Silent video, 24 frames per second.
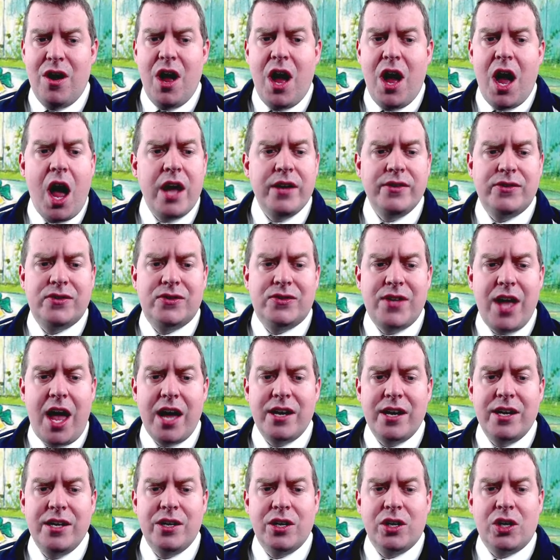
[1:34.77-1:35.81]
I sat
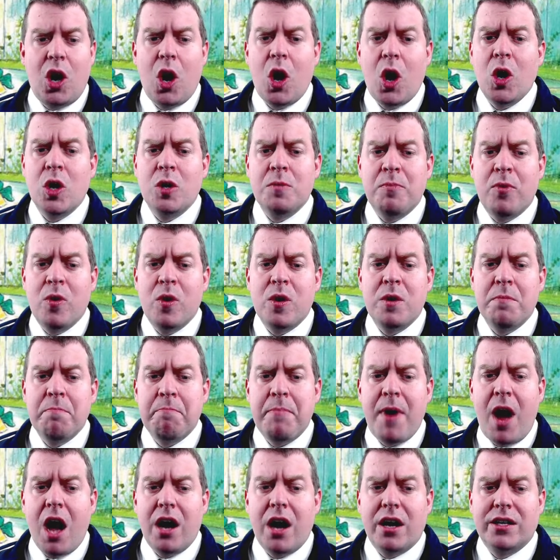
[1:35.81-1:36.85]
in a cardboard
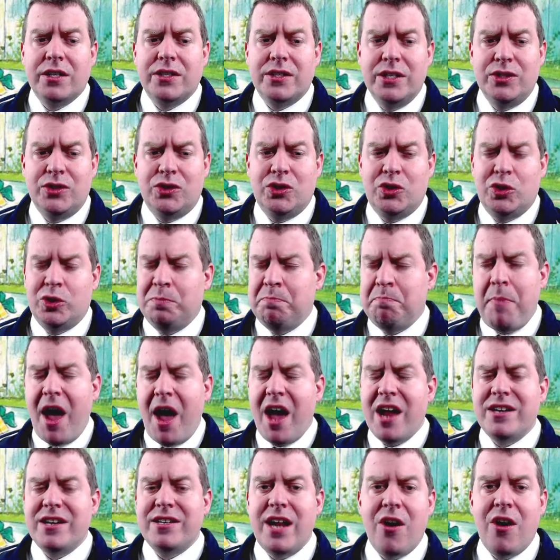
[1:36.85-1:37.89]
box and
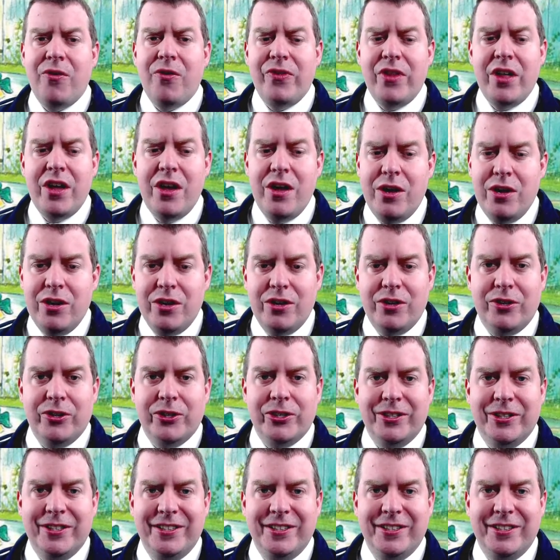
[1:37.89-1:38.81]
sped down the hill.